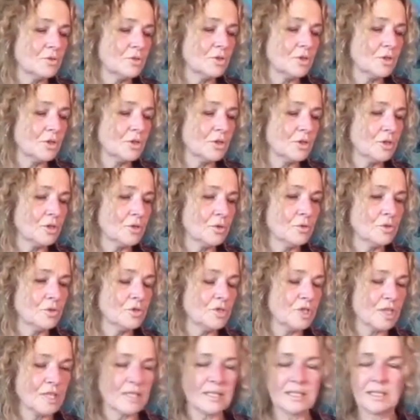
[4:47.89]
you
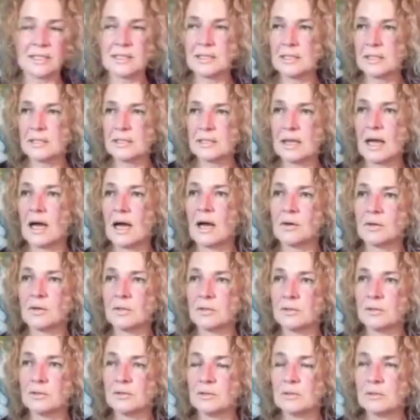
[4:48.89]
just sit
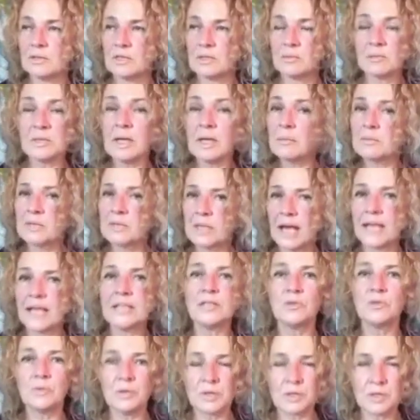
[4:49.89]
down? Sometimes I
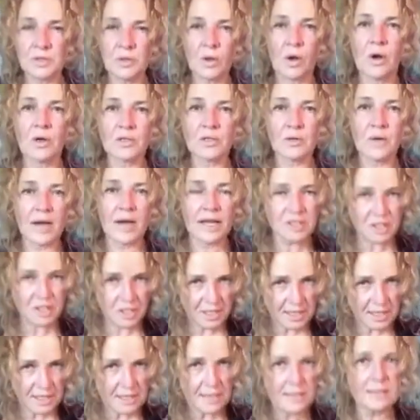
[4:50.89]
do this also. I
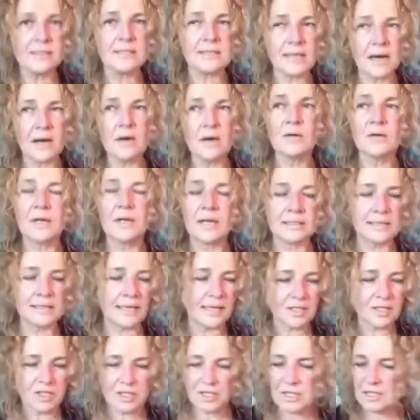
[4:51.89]
just sit down and I
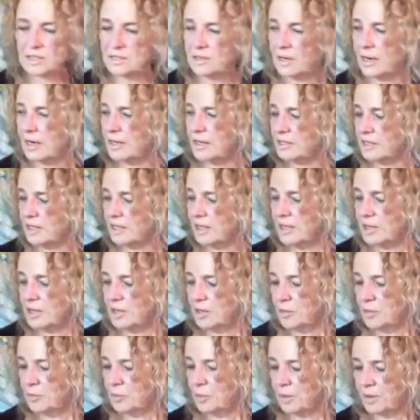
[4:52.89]
just start
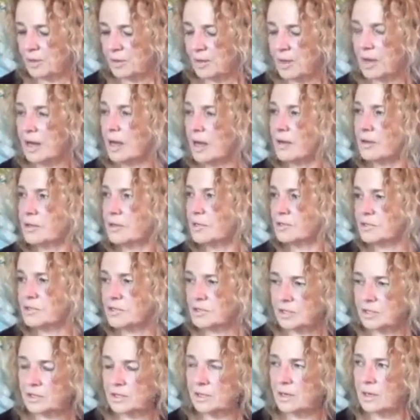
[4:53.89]
with colors,
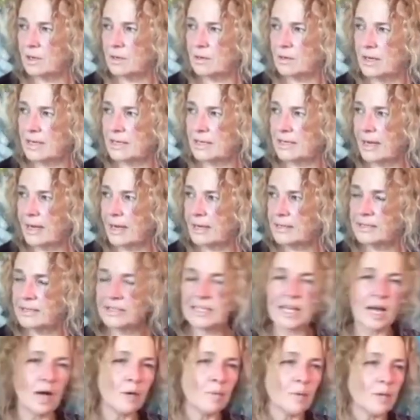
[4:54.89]
you know, and I
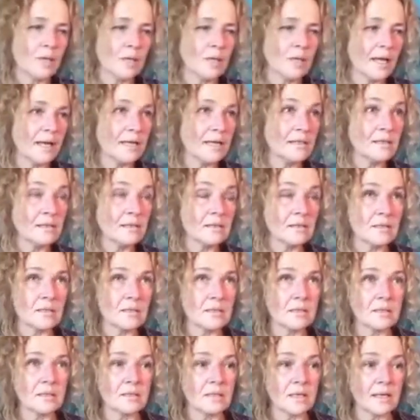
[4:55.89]
dabble, and
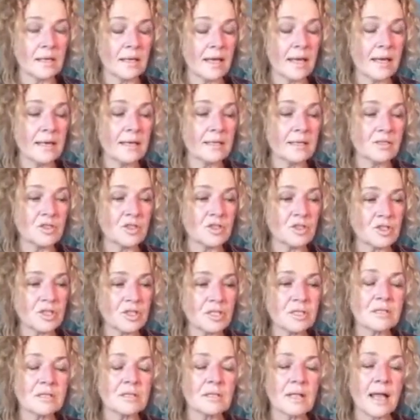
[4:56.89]
it's
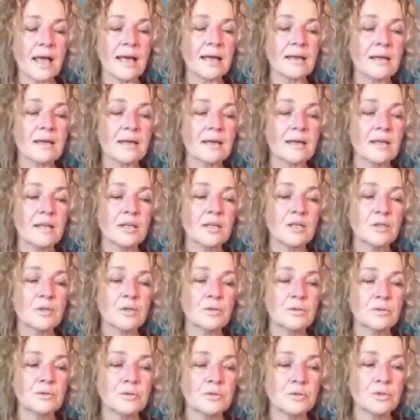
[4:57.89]
just like
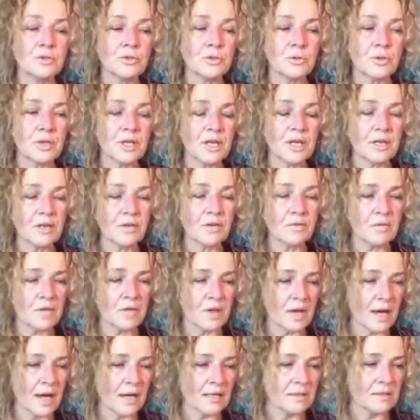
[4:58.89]
to give
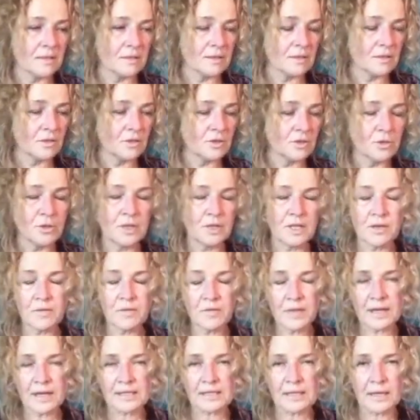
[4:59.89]
that
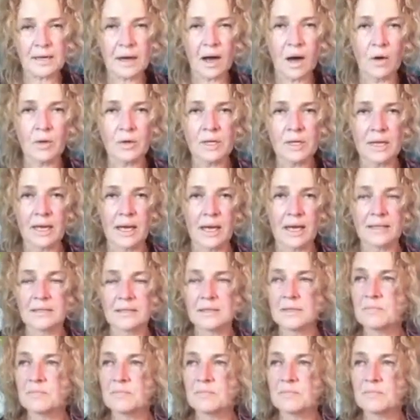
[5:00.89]
an outlet